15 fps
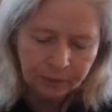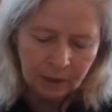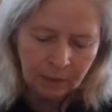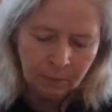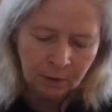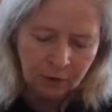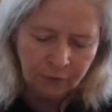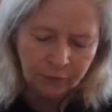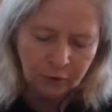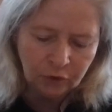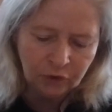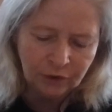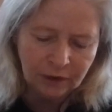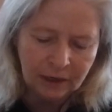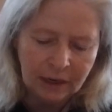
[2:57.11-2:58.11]
in my
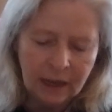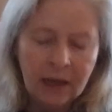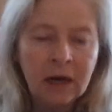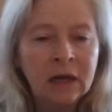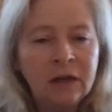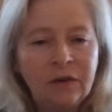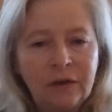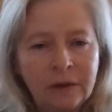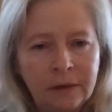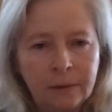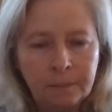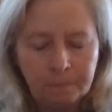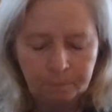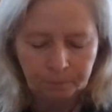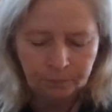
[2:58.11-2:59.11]
first study, and I
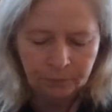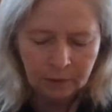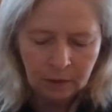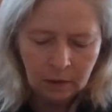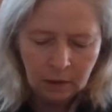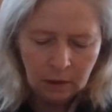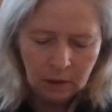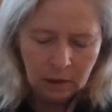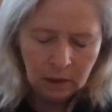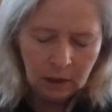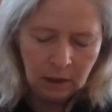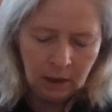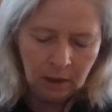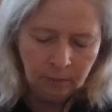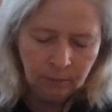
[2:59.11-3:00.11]
didn't.
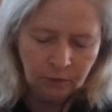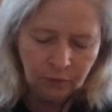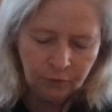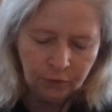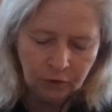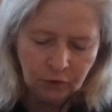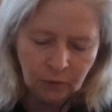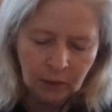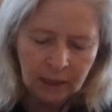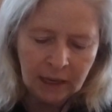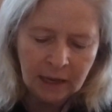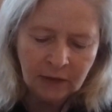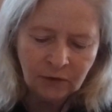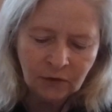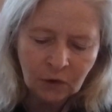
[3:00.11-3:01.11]
Um, so verse
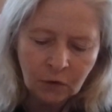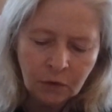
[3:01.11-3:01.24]
twenty, and